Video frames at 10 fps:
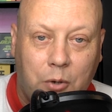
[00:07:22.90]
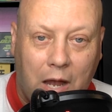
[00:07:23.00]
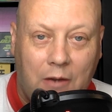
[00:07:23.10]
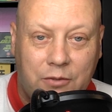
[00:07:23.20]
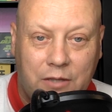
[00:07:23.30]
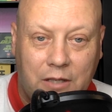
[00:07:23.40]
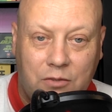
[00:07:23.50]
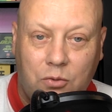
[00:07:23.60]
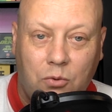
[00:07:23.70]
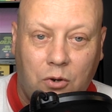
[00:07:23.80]
Bukowski
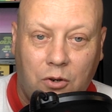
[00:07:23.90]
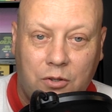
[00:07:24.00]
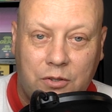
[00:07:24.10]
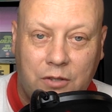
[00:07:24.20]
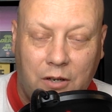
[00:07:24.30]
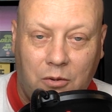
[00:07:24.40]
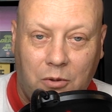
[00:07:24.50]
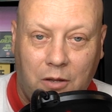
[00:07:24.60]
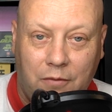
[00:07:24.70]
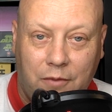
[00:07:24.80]
tours, you know,
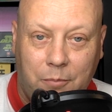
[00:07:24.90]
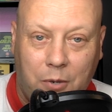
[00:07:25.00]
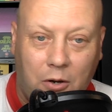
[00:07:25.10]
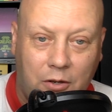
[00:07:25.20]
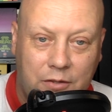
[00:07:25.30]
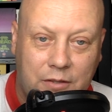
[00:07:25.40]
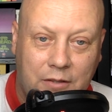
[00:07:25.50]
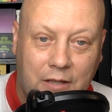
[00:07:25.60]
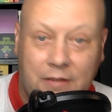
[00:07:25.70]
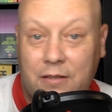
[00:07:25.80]
of the bars
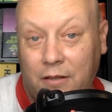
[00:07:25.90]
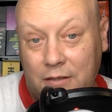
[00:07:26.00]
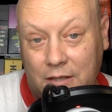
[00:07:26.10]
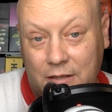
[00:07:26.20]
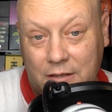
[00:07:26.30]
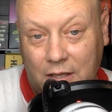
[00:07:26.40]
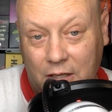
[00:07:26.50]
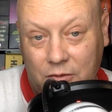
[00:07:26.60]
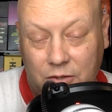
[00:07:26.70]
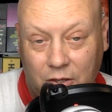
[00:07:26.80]
that still exist that he
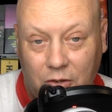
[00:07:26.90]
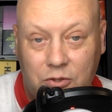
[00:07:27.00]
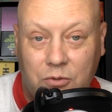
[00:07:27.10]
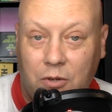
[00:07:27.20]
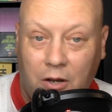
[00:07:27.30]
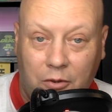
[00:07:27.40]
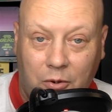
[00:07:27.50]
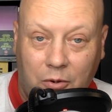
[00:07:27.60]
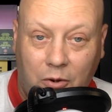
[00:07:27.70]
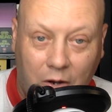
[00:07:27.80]
used to go to and
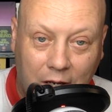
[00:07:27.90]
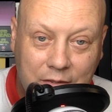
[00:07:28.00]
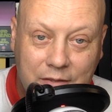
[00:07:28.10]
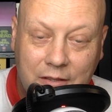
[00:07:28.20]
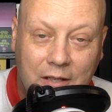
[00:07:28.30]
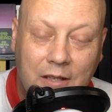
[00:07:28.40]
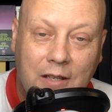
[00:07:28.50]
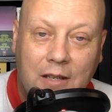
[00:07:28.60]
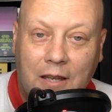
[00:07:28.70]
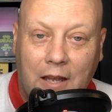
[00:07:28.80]
other haunts.
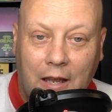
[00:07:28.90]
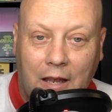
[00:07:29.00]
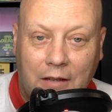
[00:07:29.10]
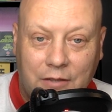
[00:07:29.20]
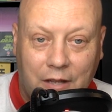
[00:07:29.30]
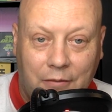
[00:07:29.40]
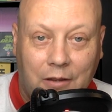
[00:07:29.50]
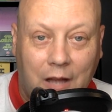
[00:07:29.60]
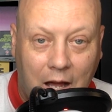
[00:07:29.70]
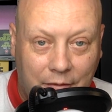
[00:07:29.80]
And so they have a
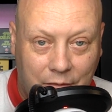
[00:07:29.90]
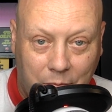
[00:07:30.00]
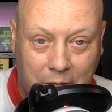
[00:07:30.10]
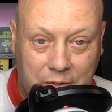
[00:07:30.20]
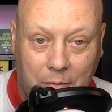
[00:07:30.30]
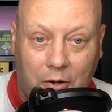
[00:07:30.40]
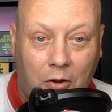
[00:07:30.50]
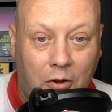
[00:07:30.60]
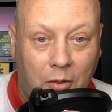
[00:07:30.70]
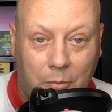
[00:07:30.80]
lot of information about
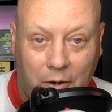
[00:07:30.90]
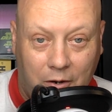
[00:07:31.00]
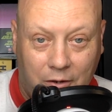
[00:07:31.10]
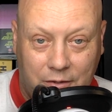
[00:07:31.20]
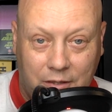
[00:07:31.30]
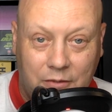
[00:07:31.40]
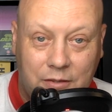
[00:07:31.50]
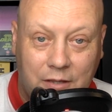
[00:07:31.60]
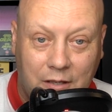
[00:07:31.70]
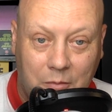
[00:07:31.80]
all the bars that you
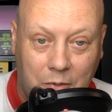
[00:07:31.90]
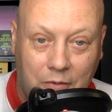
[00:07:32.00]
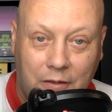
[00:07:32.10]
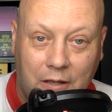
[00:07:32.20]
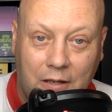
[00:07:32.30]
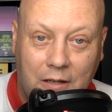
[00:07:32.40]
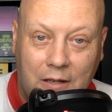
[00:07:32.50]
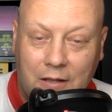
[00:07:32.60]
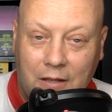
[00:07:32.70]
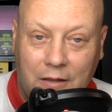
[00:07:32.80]
see in the movie.
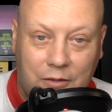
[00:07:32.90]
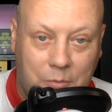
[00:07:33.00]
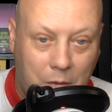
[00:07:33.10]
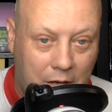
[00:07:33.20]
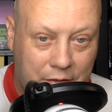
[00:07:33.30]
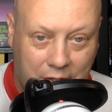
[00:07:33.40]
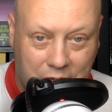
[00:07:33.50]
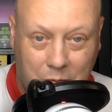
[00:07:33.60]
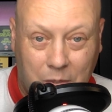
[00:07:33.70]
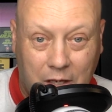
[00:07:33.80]
There's a montage
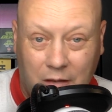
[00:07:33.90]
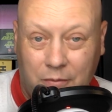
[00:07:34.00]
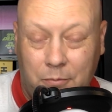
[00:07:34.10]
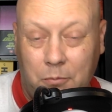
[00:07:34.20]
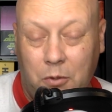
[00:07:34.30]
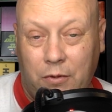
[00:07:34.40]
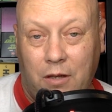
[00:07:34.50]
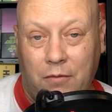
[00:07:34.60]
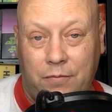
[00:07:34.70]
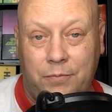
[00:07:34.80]
at the beginning of the movie
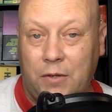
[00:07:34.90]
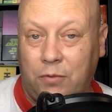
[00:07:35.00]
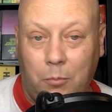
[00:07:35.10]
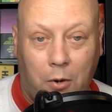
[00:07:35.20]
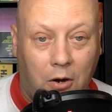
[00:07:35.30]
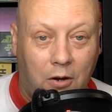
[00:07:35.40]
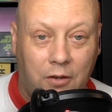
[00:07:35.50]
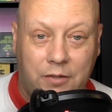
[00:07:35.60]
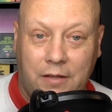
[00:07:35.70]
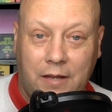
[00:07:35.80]
of different
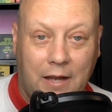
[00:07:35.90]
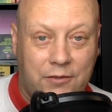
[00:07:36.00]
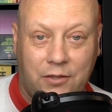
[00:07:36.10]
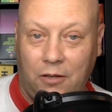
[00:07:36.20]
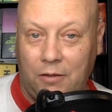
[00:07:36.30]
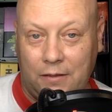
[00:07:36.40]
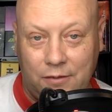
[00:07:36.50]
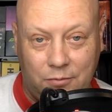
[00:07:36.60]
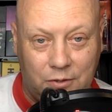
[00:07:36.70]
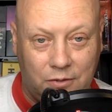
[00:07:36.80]
bars, and they actually go like,
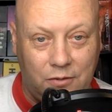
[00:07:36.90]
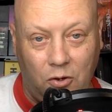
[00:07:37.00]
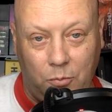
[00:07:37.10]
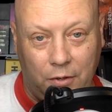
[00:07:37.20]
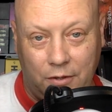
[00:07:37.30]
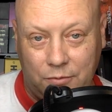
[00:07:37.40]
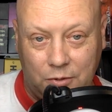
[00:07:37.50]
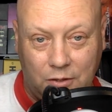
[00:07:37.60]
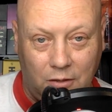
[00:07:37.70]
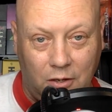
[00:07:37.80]
this one's open, this
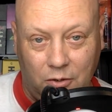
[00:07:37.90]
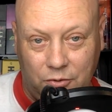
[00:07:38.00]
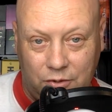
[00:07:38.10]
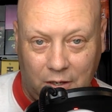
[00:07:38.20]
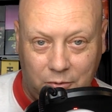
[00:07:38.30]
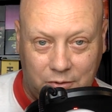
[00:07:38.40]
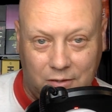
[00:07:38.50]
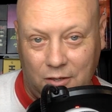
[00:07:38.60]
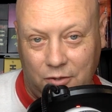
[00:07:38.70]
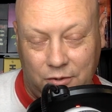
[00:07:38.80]
one's closed, that one's
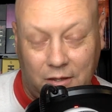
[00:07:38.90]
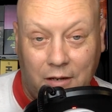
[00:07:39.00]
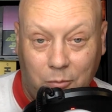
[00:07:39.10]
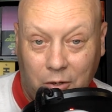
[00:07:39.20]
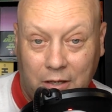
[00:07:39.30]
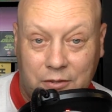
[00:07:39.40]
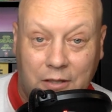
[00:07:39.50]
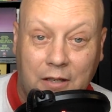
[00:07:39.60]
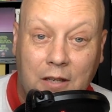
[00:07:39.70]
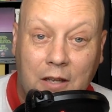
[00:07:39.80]
closed. A lot of them are
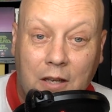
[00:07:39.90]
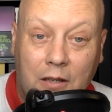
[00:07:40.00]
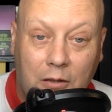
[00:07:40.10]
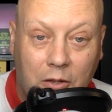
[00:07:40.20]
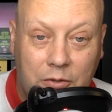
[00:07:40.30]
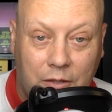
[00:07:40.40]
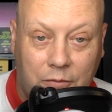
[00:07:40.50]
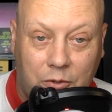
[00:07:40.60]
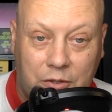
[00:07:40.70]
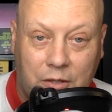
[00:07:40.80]
actually closed,
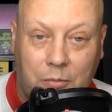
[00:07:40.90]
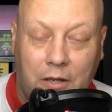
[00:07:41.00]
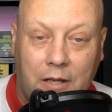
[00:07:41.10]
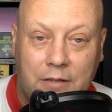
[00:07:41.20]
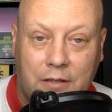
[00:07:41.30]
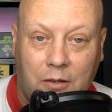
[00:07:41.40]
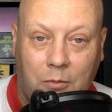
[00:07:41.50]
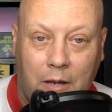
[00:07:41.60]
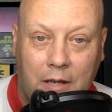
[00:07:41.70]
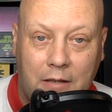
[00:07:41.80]
unfortunately, but it's a
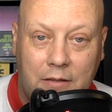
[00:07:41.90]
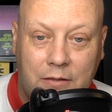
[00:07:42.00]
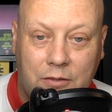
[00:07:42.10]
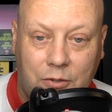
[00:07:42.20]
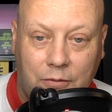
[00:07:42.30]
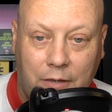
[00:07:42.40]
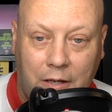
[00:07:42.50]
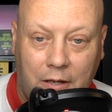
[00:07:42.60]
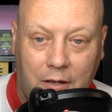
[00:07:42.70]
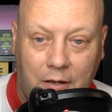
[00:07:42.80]
great
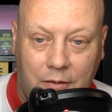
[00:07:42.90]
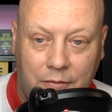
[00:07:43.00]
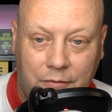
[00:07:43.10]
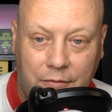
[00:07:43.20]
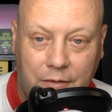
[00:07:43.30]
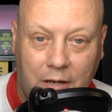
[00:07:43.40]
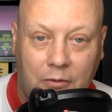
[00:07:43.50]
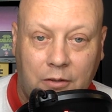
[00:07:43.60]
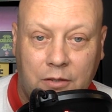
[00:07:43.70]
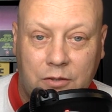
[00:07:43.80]
survey of not
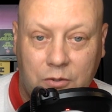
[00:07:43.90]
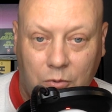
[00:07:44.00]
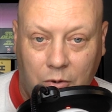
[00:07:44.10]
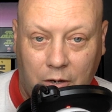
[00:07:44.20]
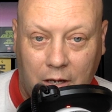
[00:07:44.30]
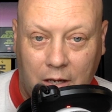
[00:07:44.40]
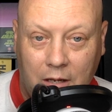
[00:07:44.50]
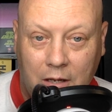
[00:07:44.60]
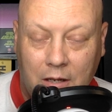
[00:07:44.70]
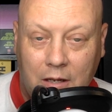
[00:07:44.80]
only the story
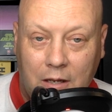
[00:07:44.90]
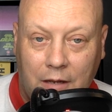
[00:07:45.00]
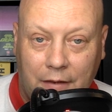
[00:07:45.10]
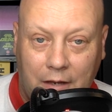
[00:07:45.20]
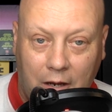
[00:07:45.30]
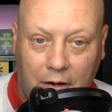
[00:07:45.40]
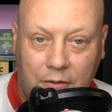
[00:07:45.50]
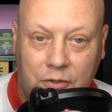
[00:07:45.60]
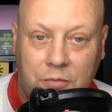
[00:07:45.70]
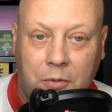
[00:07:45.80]
and the
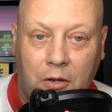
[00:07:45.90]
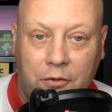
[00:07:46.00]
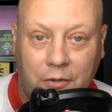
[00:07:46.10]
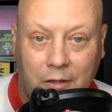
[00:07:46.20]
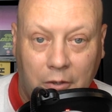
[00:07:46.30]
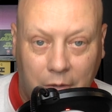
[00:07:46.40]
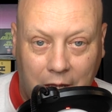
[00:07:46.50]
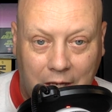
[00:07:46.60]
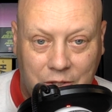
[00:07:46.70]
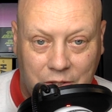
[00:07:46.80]
characters, but also the
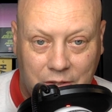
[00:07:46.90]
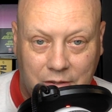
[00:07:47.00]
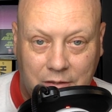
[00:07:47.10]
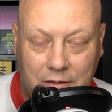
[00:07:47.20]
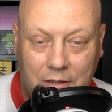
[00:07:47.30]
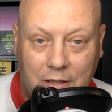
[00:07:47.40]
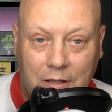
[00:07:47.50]
locations